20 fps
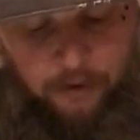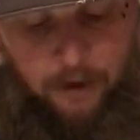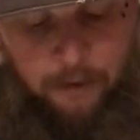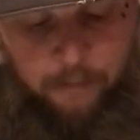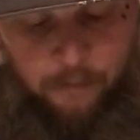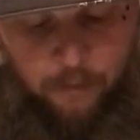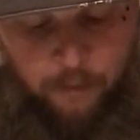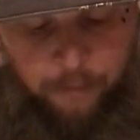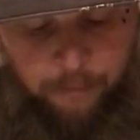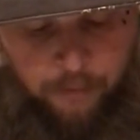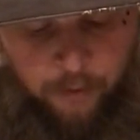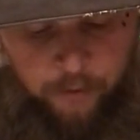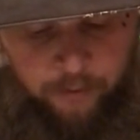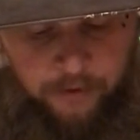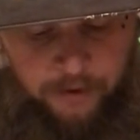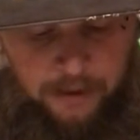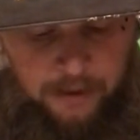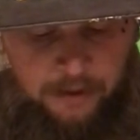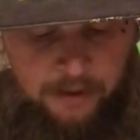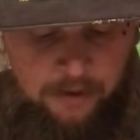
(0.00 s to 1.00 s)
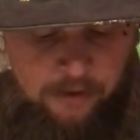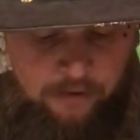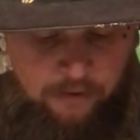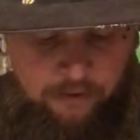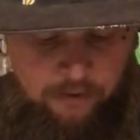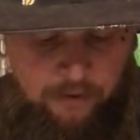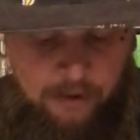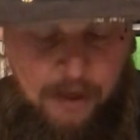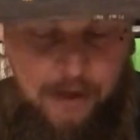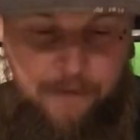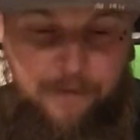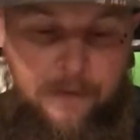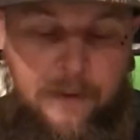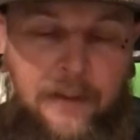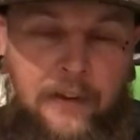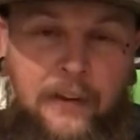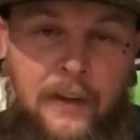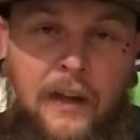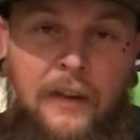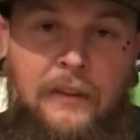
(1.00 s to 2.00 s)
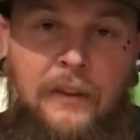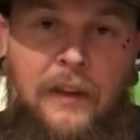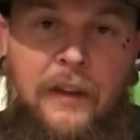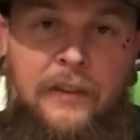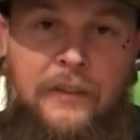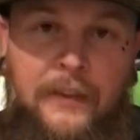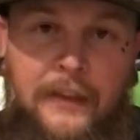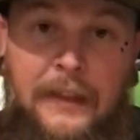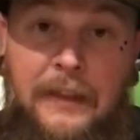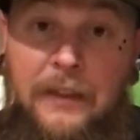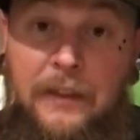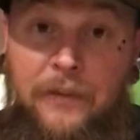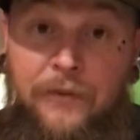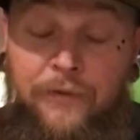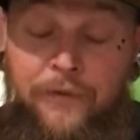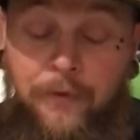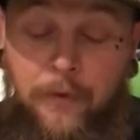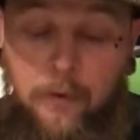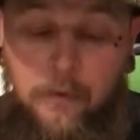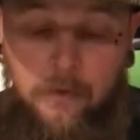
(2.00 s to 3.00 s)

more protein, and you got to feed a lot less to get them full.